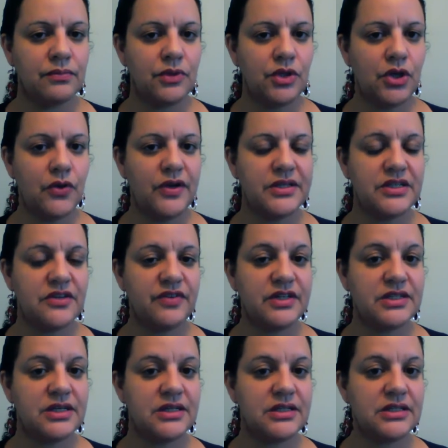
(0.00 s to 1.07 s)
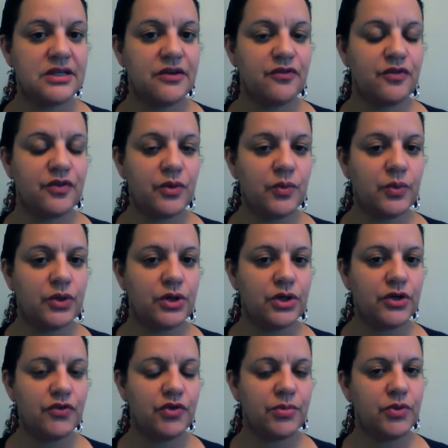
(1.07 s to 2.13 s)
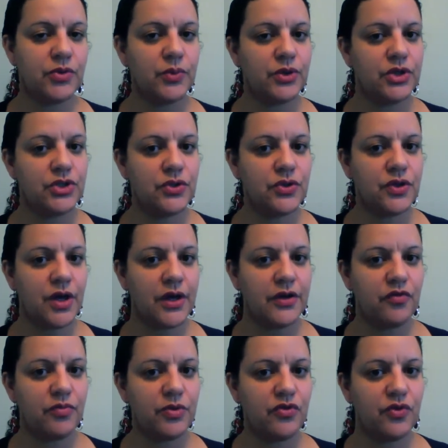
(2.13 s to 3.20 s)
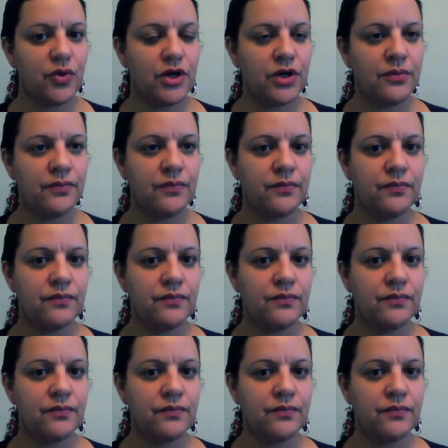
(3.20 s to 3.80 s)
Notice if it's a different word from the word you thought of before.